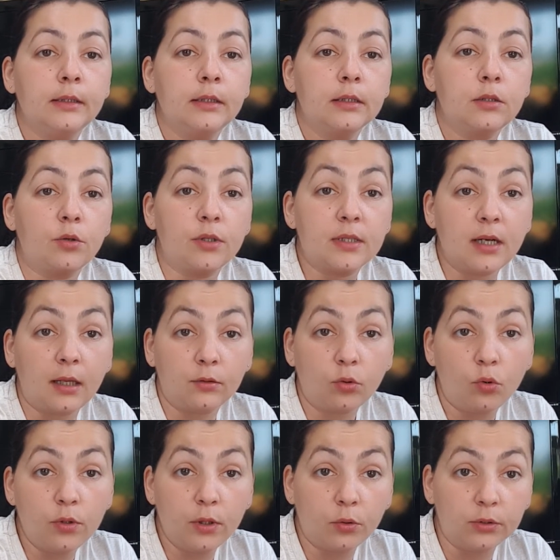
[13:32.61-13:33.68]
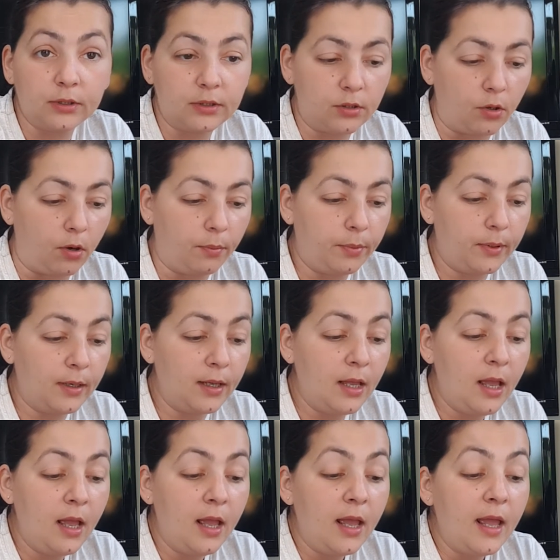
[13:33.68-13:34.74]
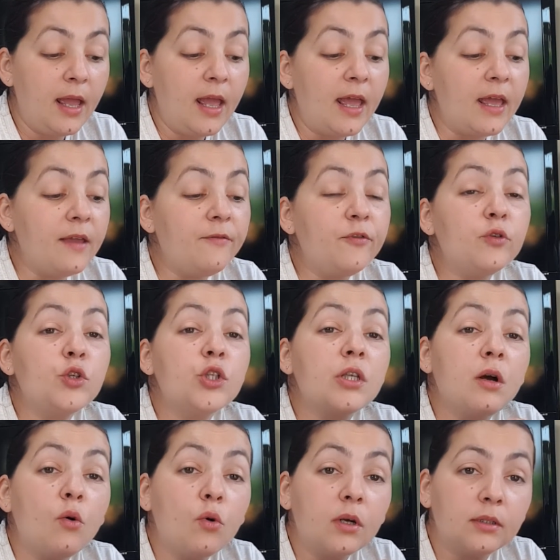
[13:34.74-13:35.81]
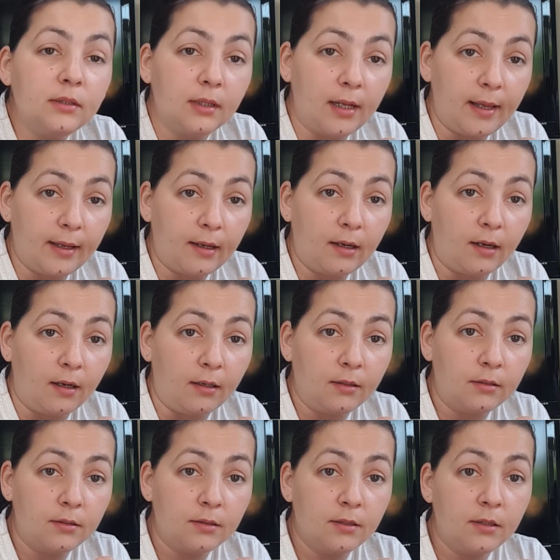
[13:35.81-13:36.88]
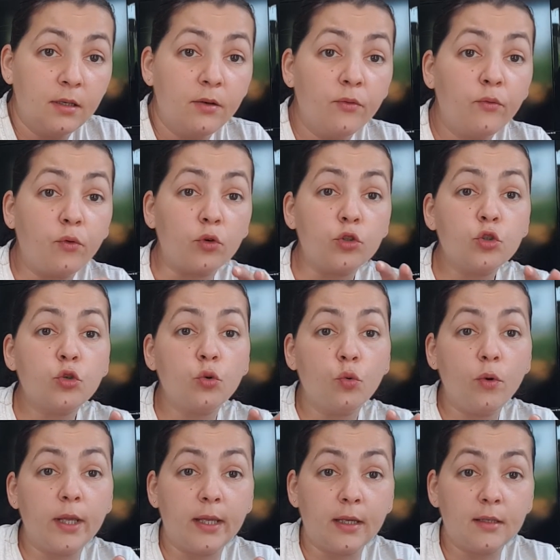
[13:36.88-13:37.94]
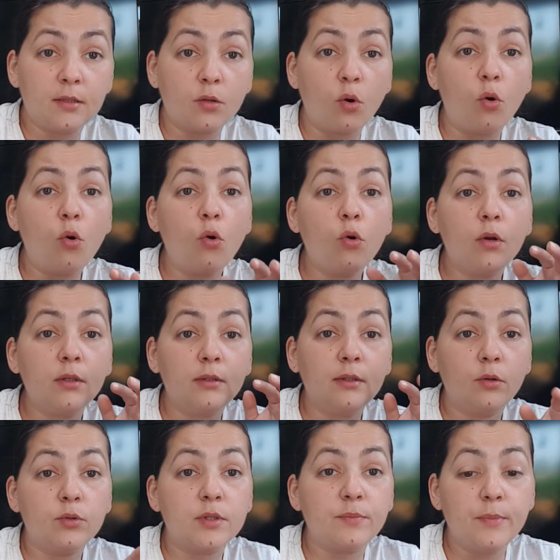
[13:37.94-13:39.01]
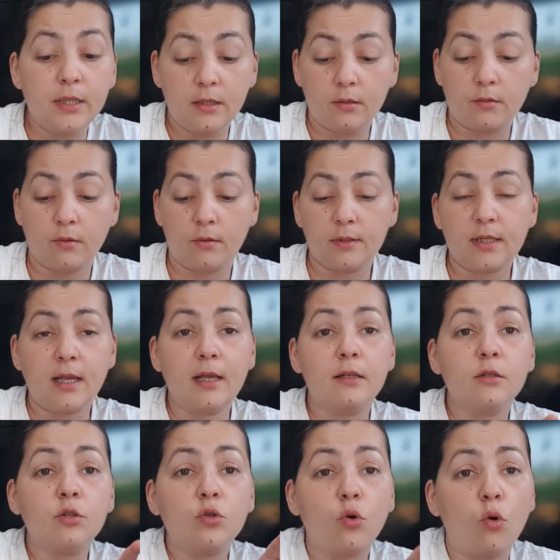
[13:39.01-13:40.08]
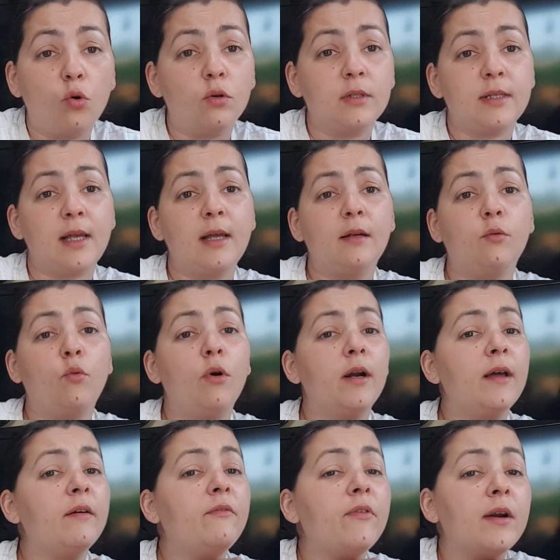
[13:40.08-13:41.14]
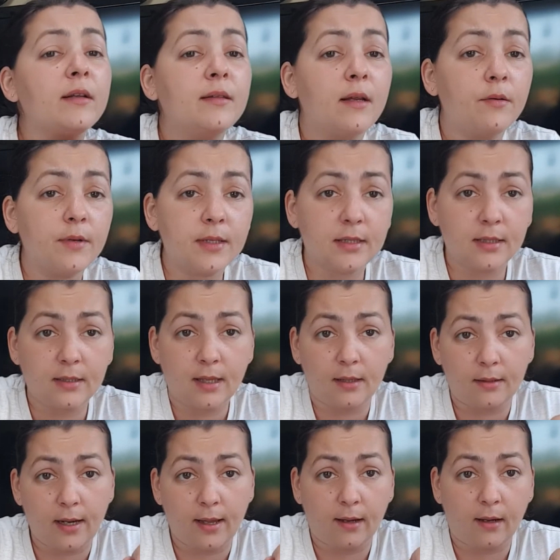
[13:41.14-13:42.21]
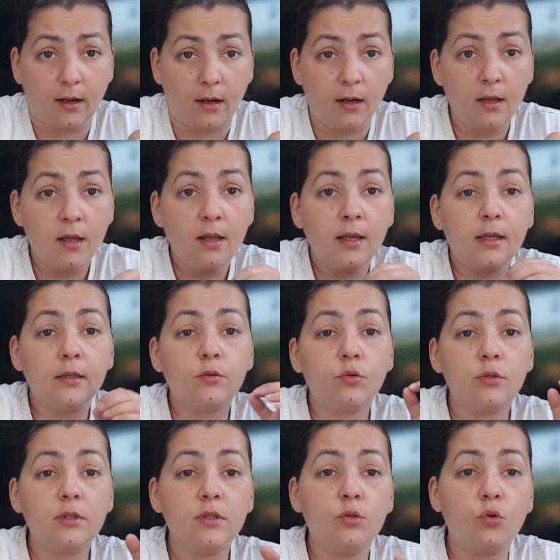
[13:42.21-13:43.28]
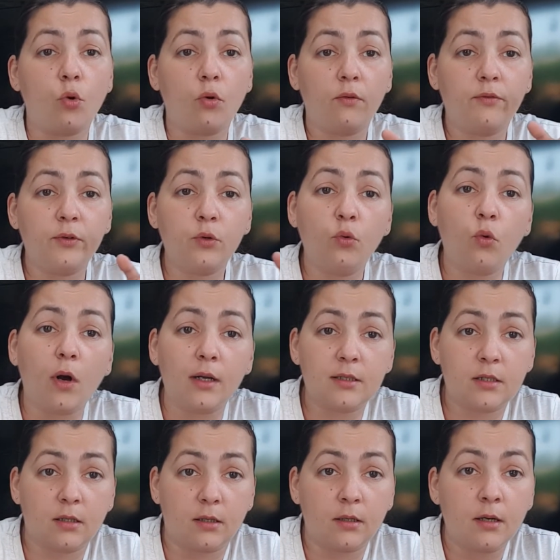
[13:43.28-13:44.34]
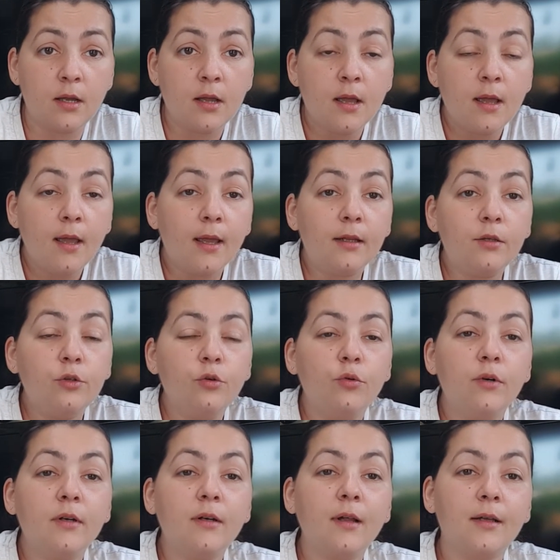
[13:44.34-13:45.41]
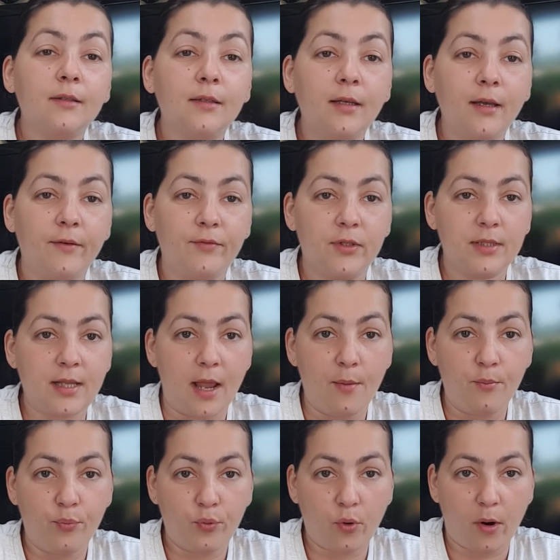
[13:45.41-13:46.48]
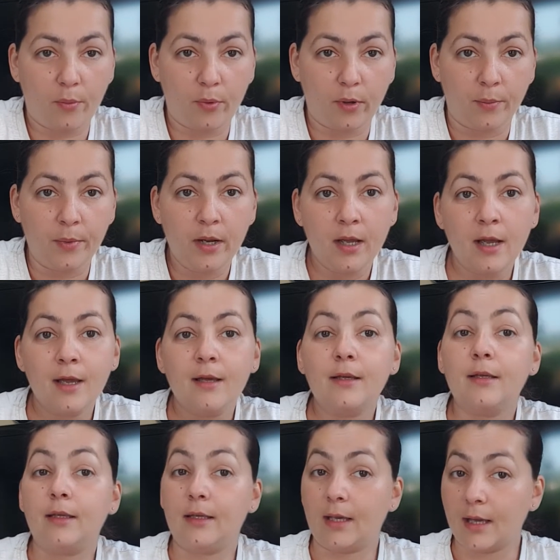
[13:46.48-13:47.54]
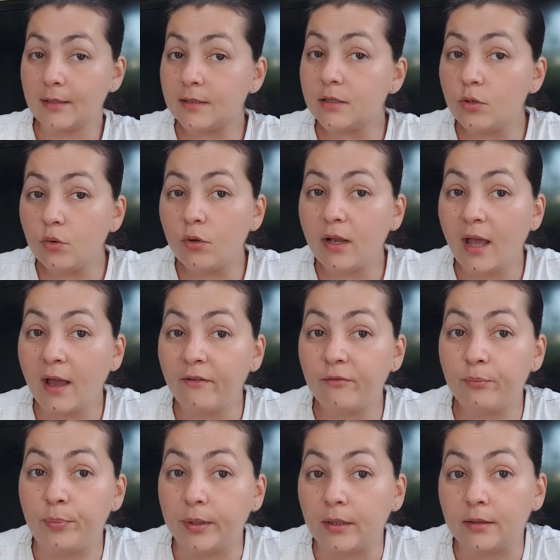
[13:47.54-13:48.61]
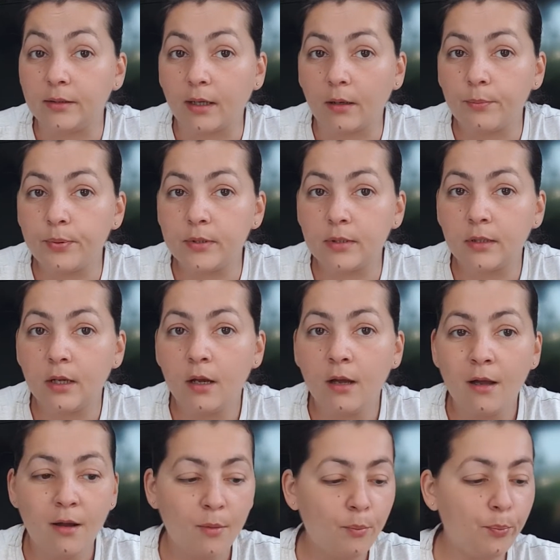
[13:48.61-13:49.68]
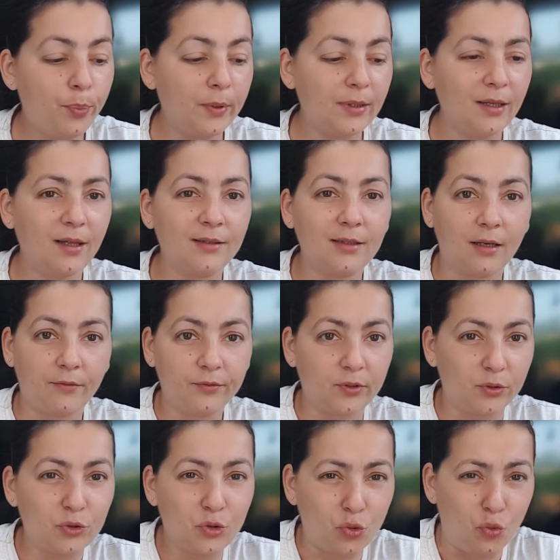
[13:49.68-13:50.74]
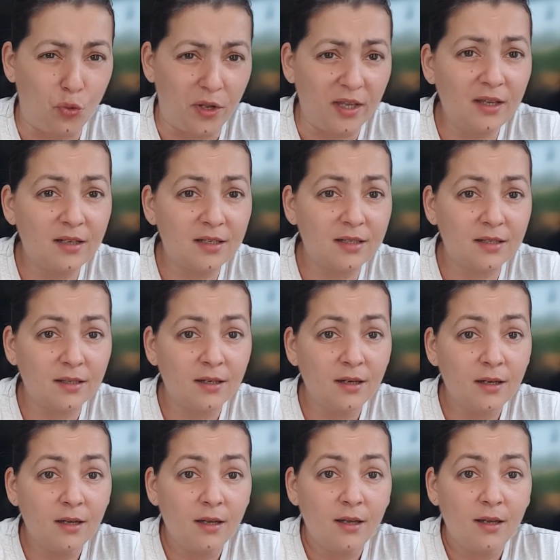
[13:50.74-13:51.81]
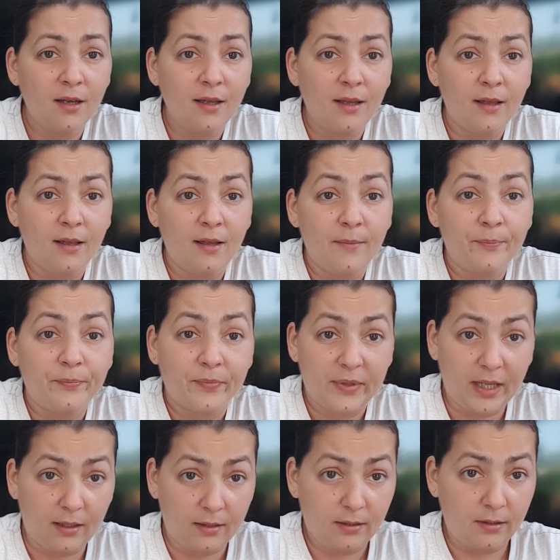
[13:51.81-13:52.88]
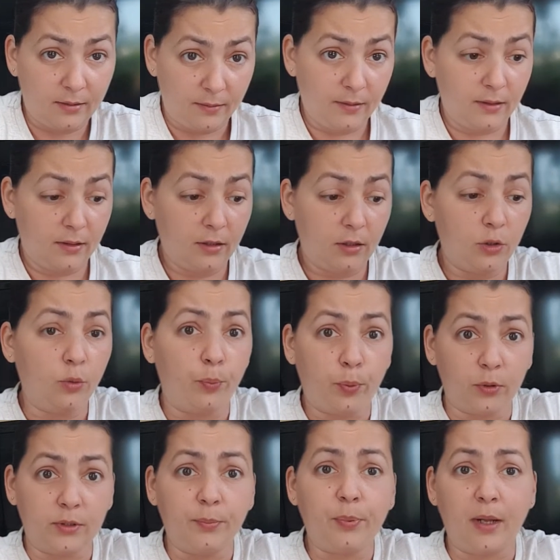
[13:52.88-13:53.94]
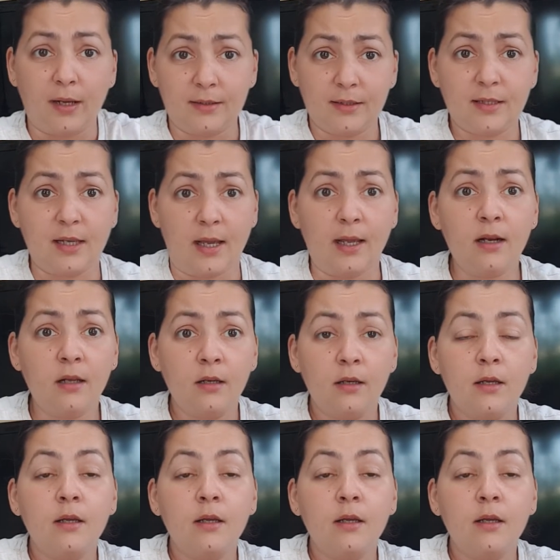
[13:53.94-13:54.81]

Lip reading: So it's not only on the top. If you soak the leca for 2 weeks, all those minerals and salts and whatever there is in that leca, it will dissolve in water and you will not have the same problem. Yes, you will have buildups, but not after 2 weeks that you put the plant in.